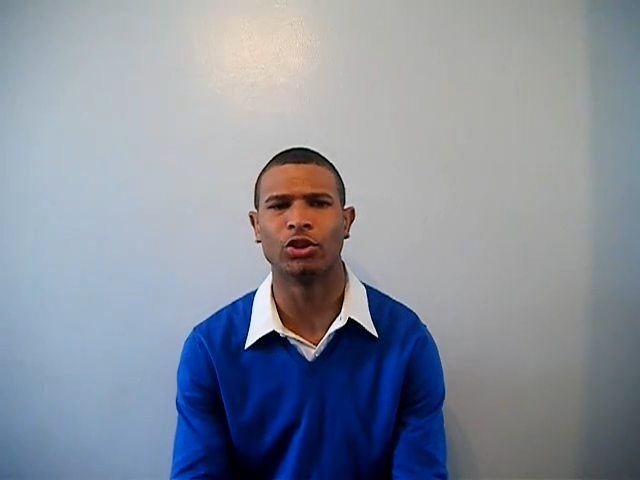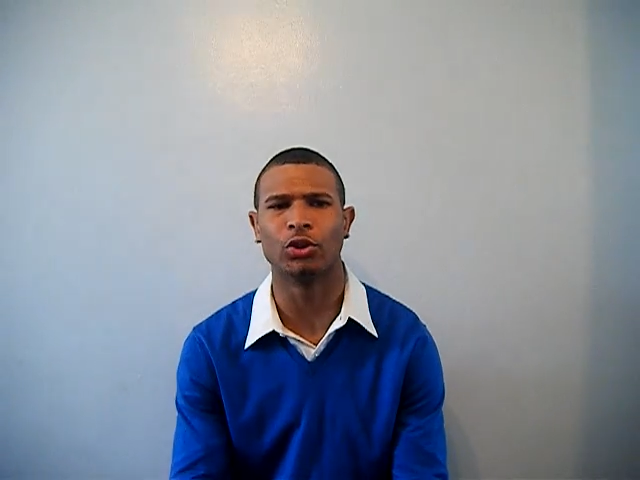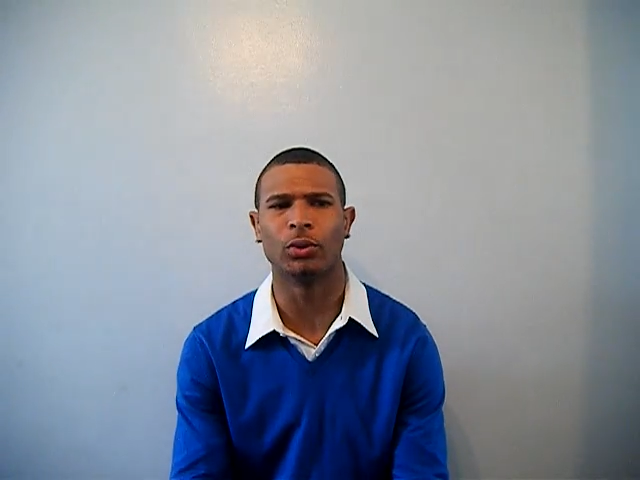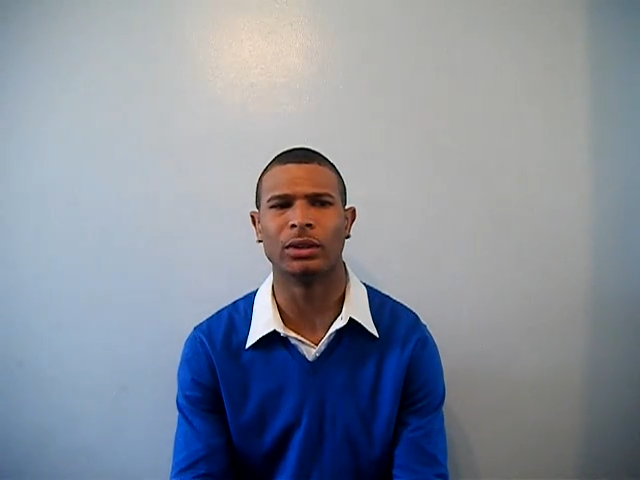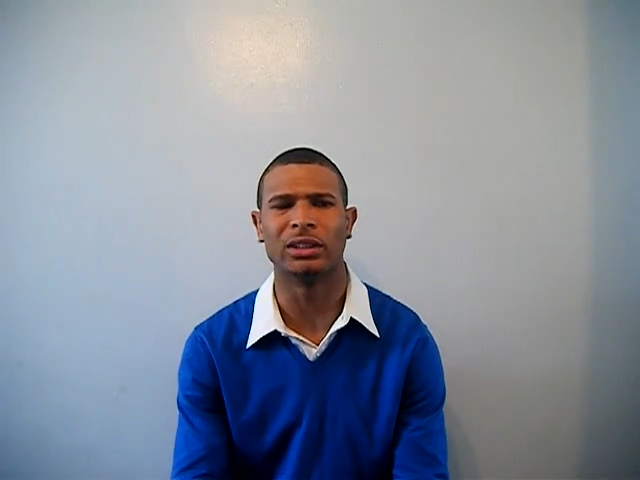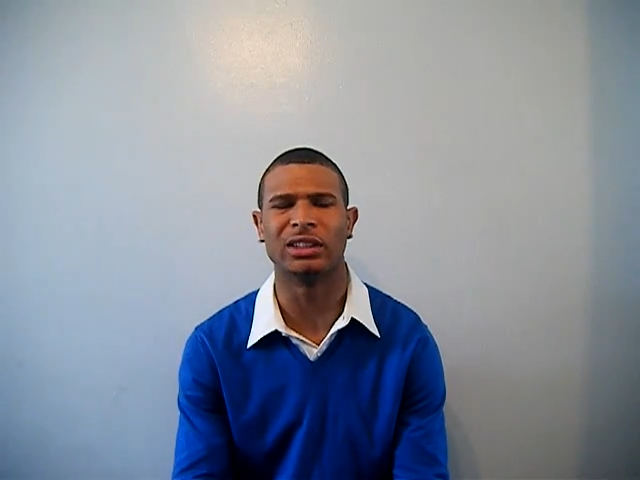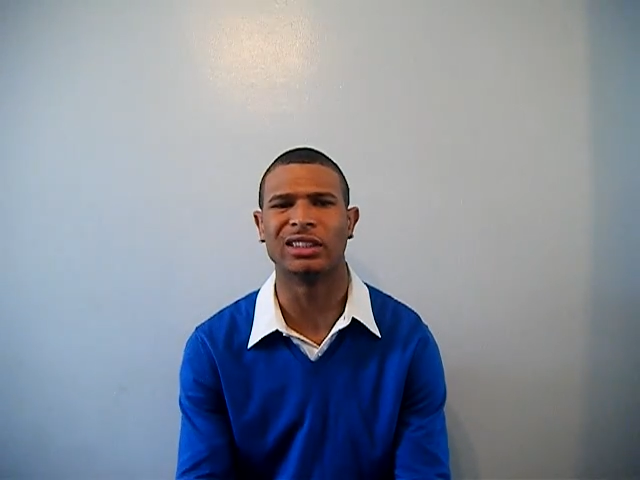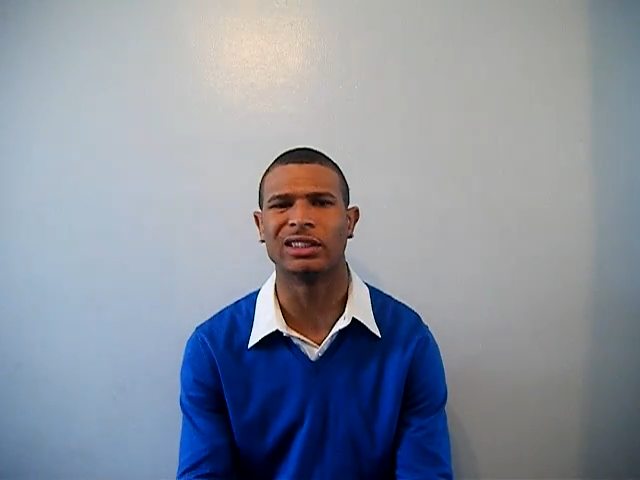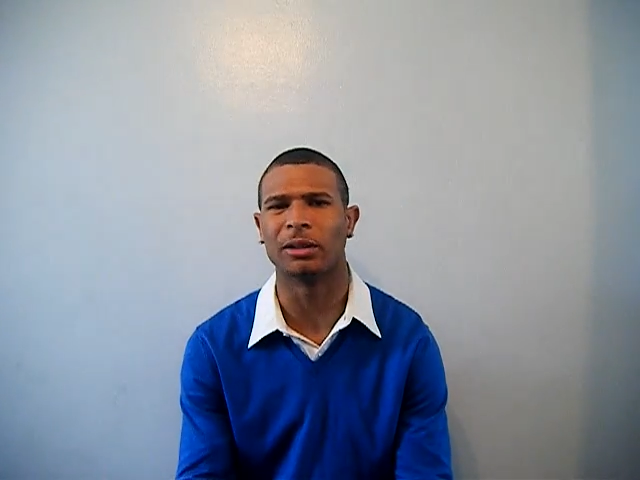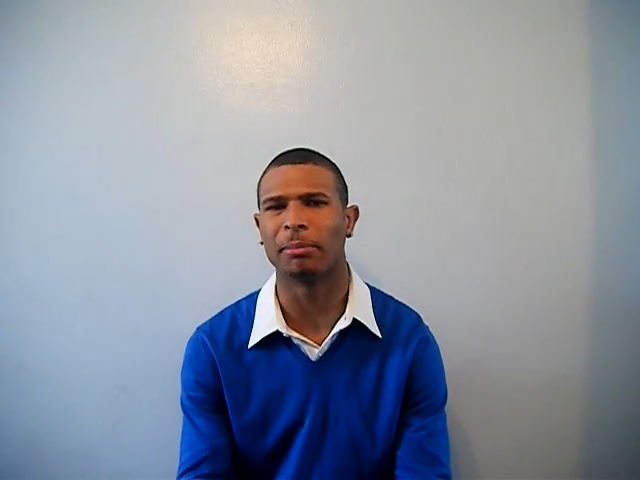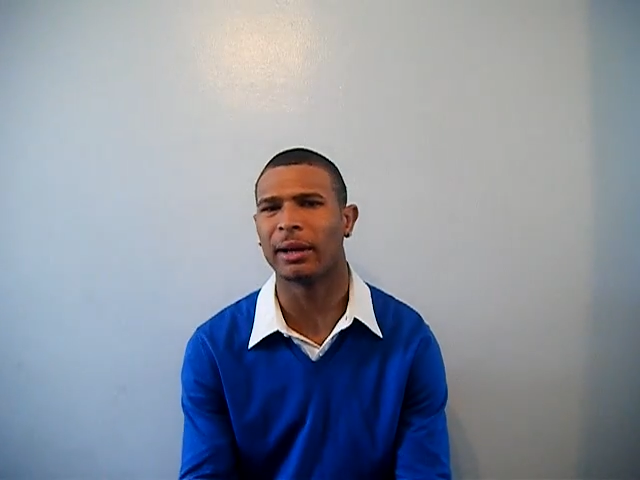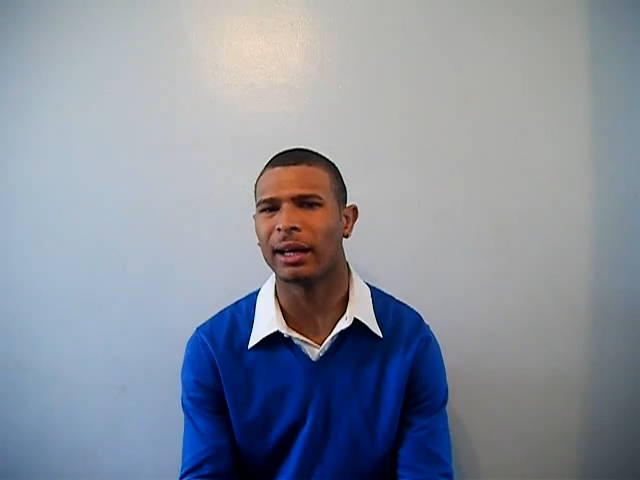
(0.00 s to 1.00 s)
you as
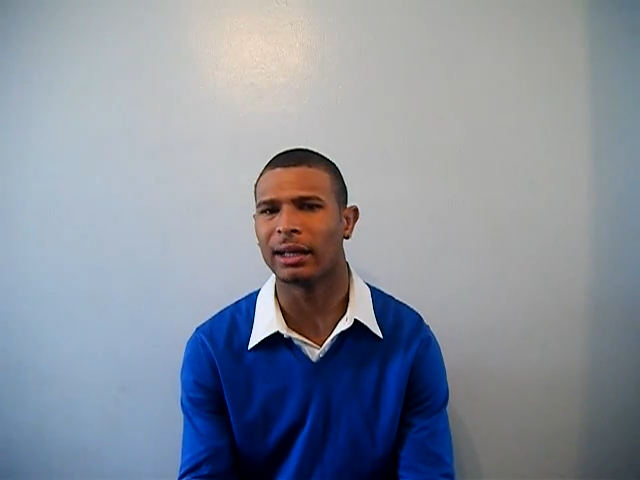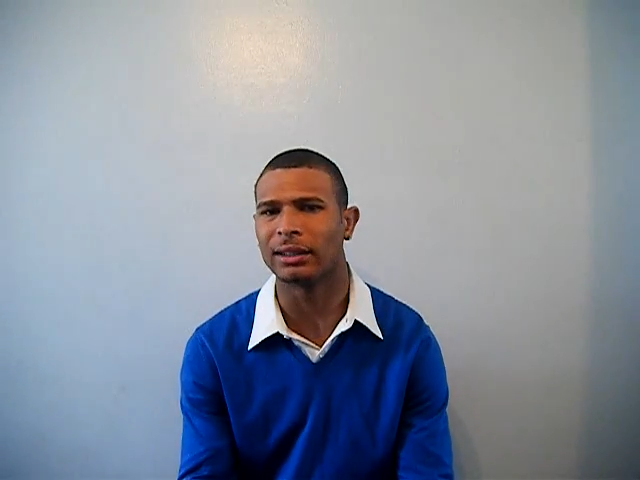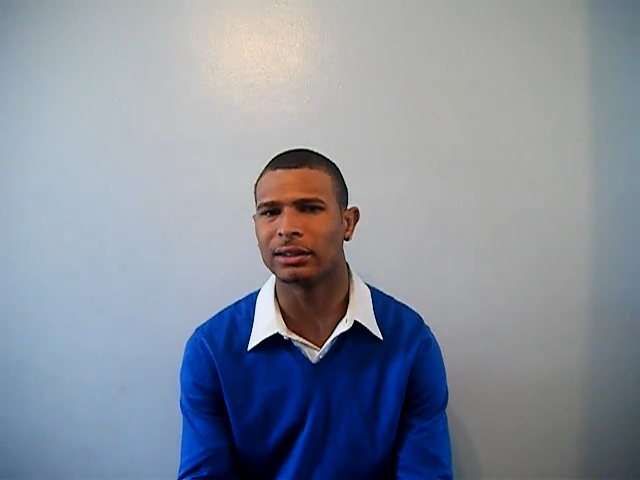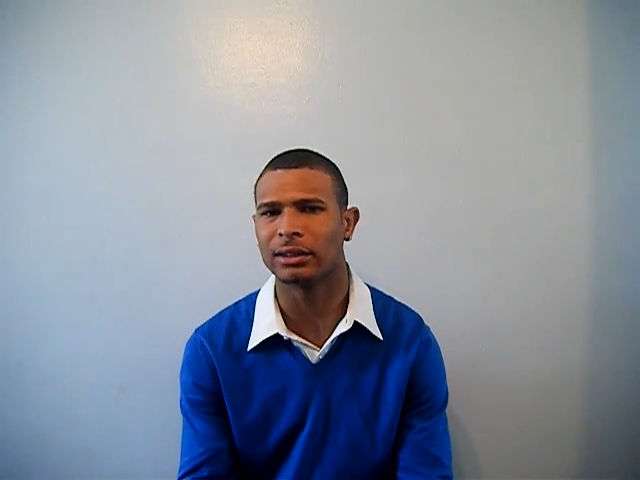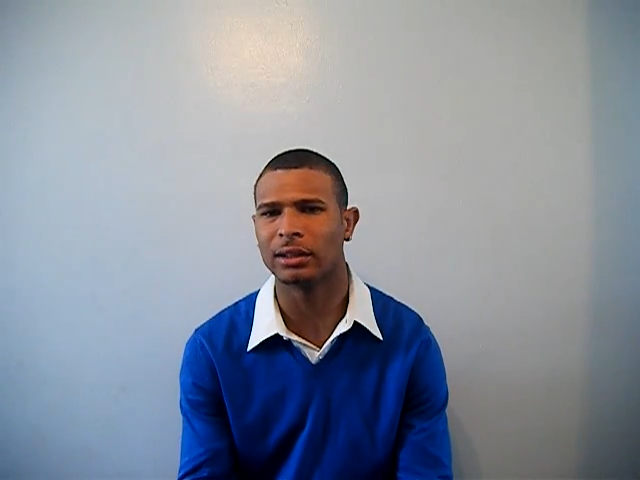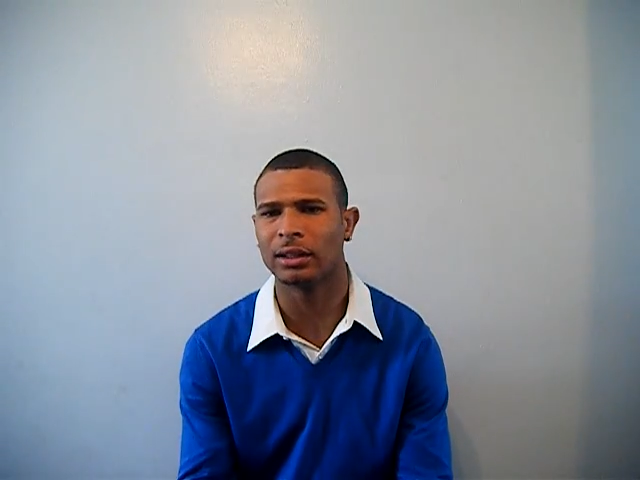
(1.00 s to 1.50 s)
just a pest.